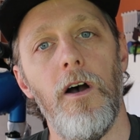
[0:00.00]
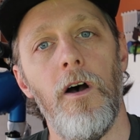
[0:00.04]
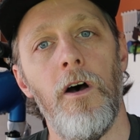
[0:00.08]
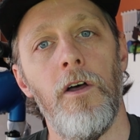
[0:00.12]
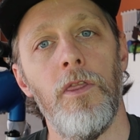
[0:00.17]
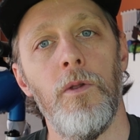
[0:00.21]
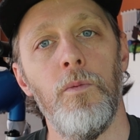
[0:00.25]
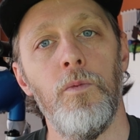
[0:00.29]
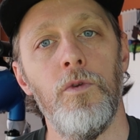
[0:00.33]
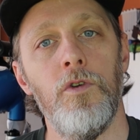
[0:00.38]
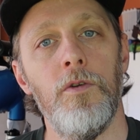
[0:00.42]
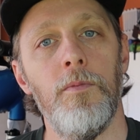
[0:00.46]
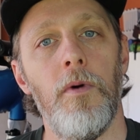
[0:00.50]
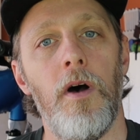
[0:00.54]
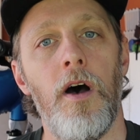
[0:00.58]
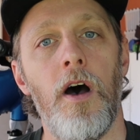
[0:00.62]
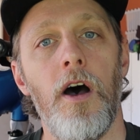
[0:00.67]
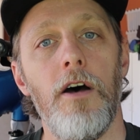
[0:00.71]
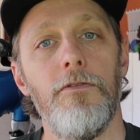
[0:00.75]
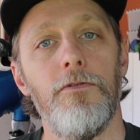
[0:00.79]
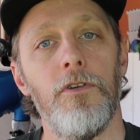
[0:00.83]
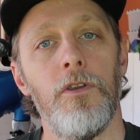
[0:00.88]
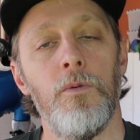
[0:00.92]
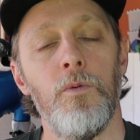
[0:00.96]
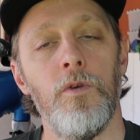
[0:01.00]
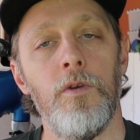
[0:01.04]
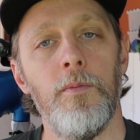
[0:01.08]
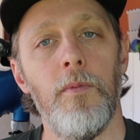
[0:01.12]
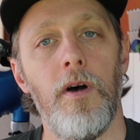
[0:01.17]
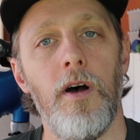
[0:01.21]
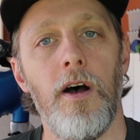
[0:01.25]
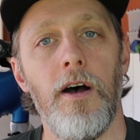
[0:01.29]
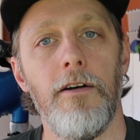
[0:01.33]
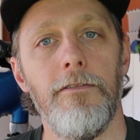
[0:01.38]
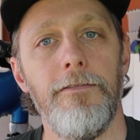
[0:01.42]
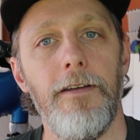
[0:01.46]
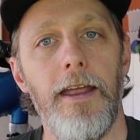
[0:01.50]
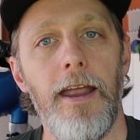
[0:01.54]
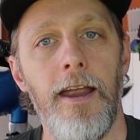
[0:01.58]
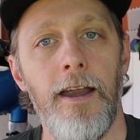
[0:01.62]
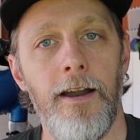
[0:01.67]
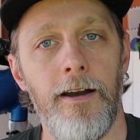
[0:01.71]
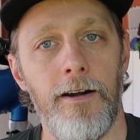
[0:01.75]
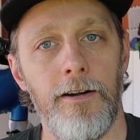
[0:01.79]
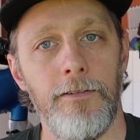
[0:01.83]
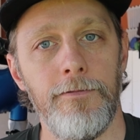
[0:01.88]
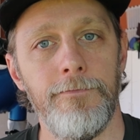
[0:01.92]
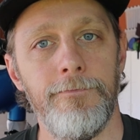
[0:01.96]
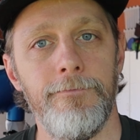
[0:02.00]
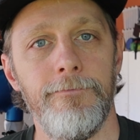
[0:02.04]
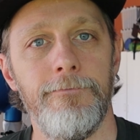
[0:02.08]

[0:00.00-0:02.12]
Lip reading: on the Woom Off or the Woom Off Air.